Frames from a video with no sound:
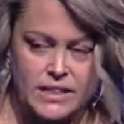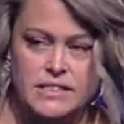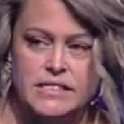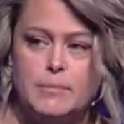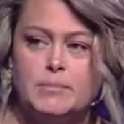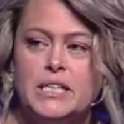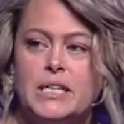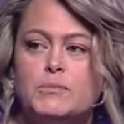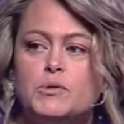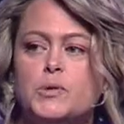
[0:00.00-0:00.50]

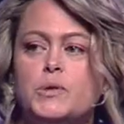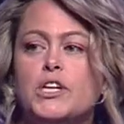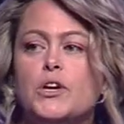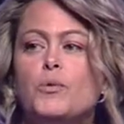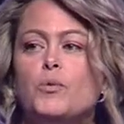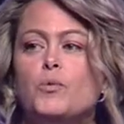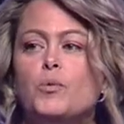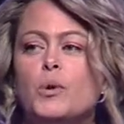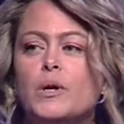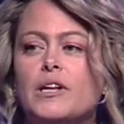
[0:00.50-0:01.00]
Sometimes we
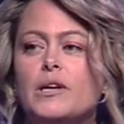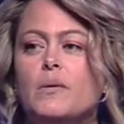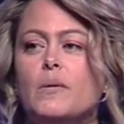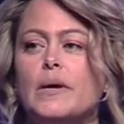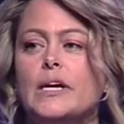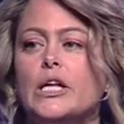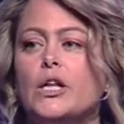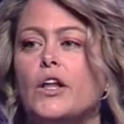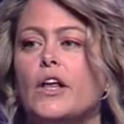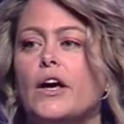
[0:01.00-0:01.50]
don't really
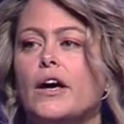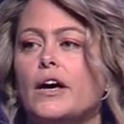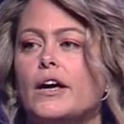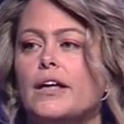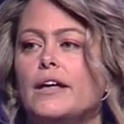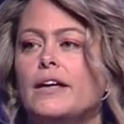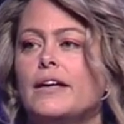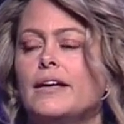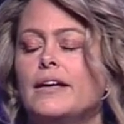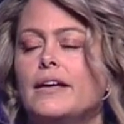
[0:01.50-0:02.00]
want to look.
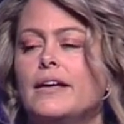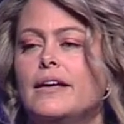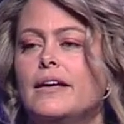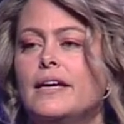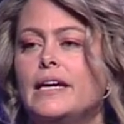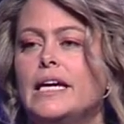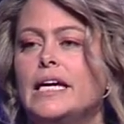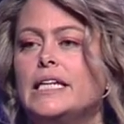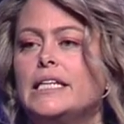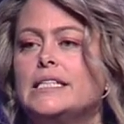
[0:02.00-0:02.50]

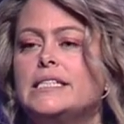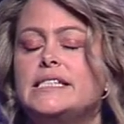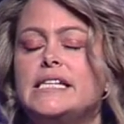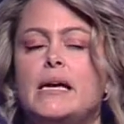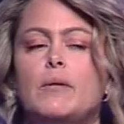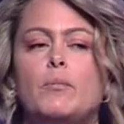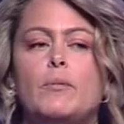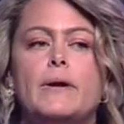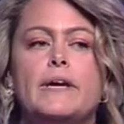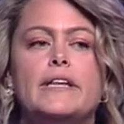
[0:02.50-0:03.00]
In the
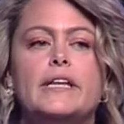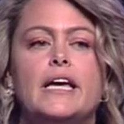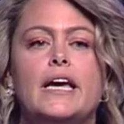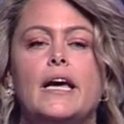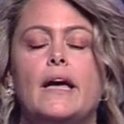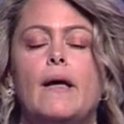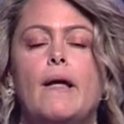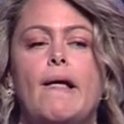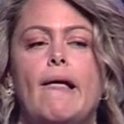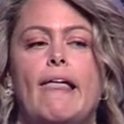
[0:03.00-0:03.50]
same way
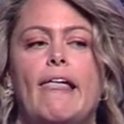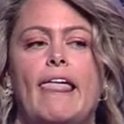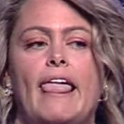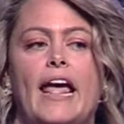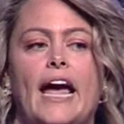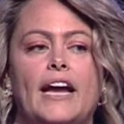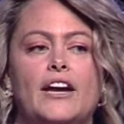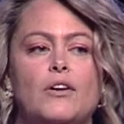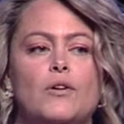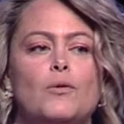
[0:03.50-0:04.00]
that
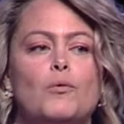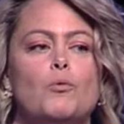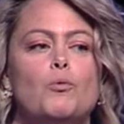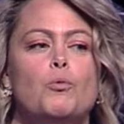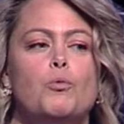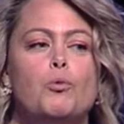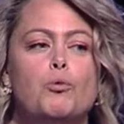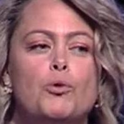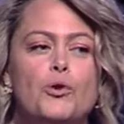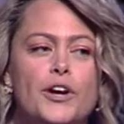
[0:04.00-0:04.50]
I don't
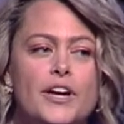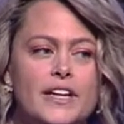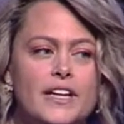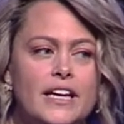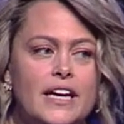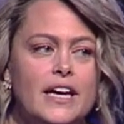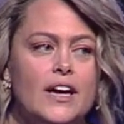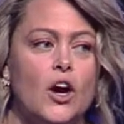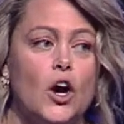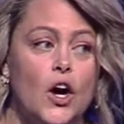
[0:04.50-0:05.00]

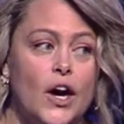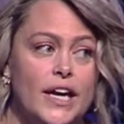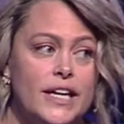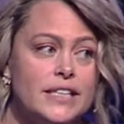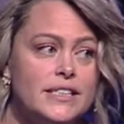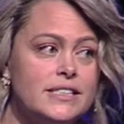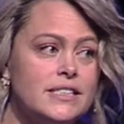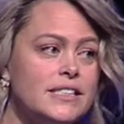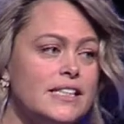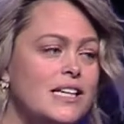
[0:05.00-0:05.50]
really
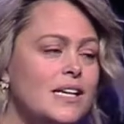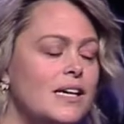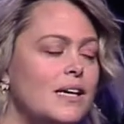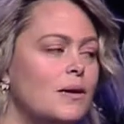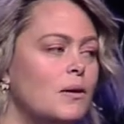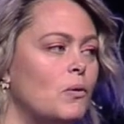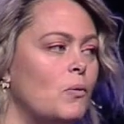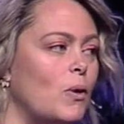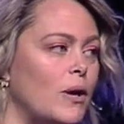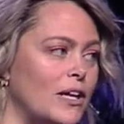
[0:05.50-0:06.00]
honestly
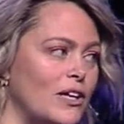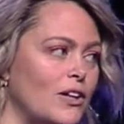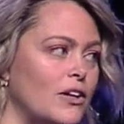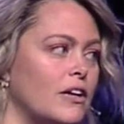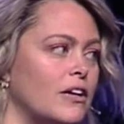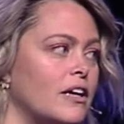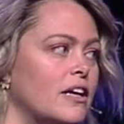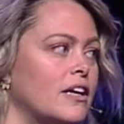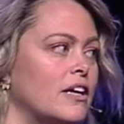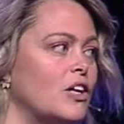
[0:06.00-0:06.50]
want to
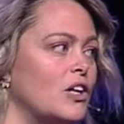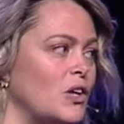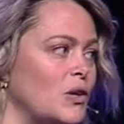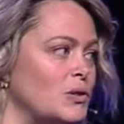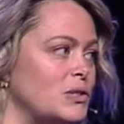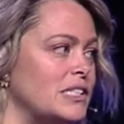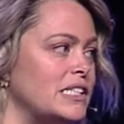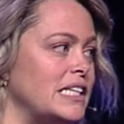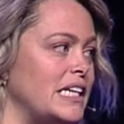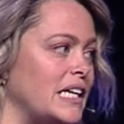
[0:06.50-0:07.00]
look
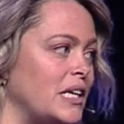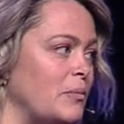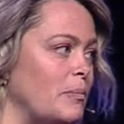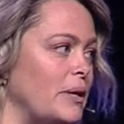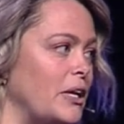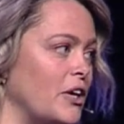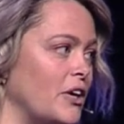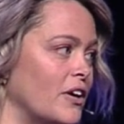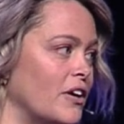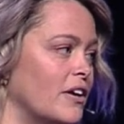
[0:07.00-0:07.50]
closely in a
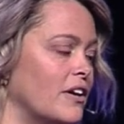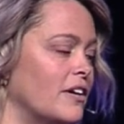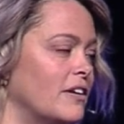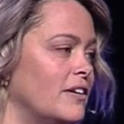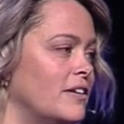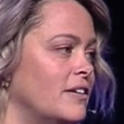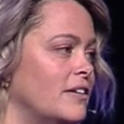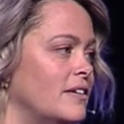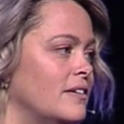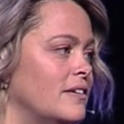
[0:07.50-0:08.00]
mirror
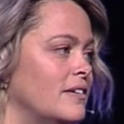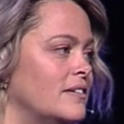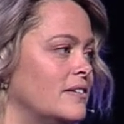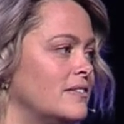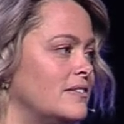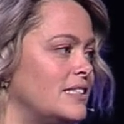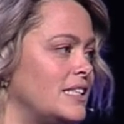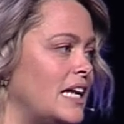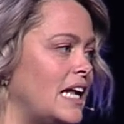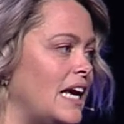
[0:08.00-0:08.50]

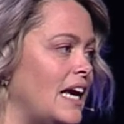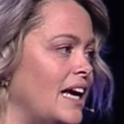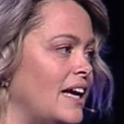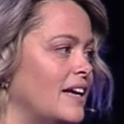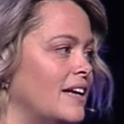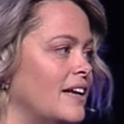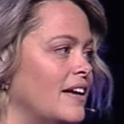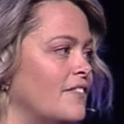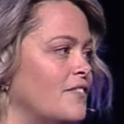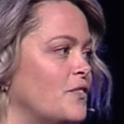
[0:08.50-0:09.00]

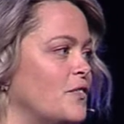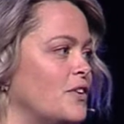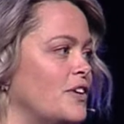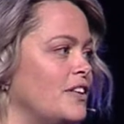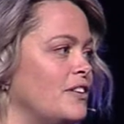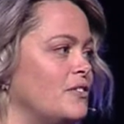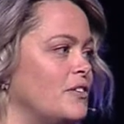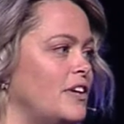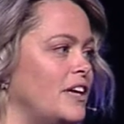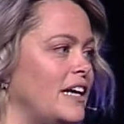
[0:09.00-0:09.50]
today at
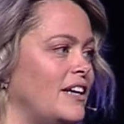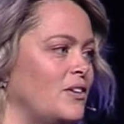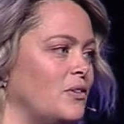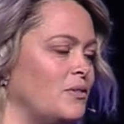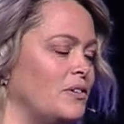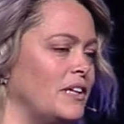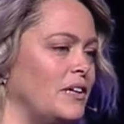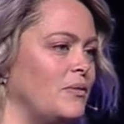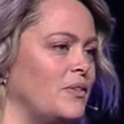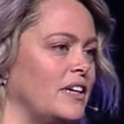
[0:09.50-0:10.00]
43, I don't
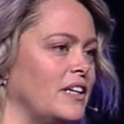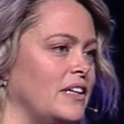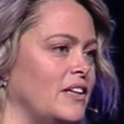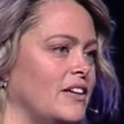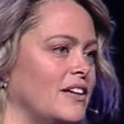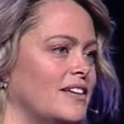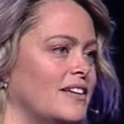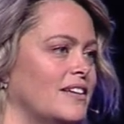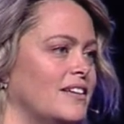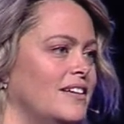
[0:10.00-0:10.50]
really want to
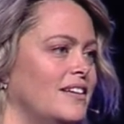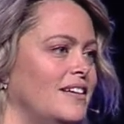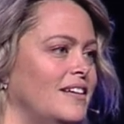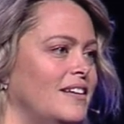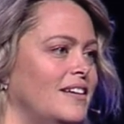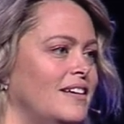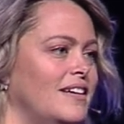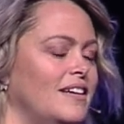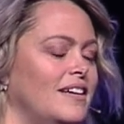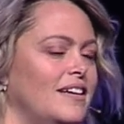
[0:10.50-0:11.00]
look.
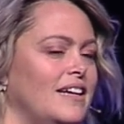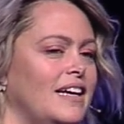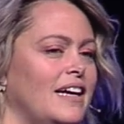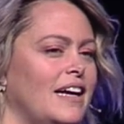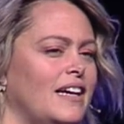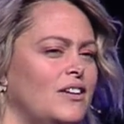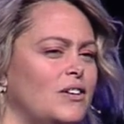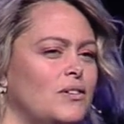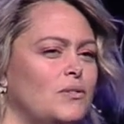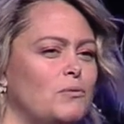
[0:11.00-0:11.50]

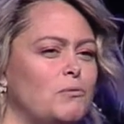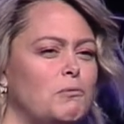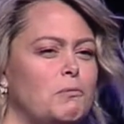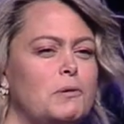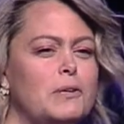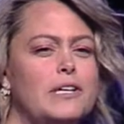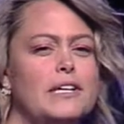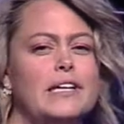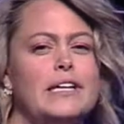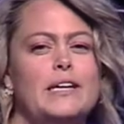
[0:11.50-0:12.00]
I don't
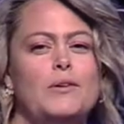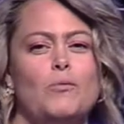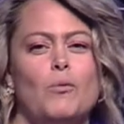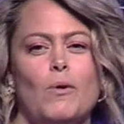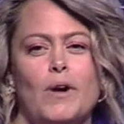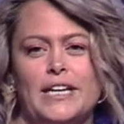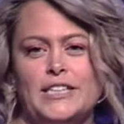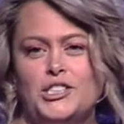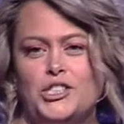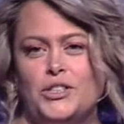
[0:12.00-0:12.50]
really
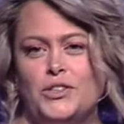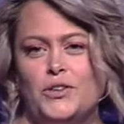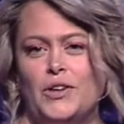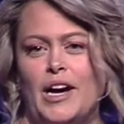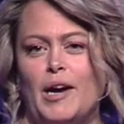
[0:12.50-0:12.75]
want to.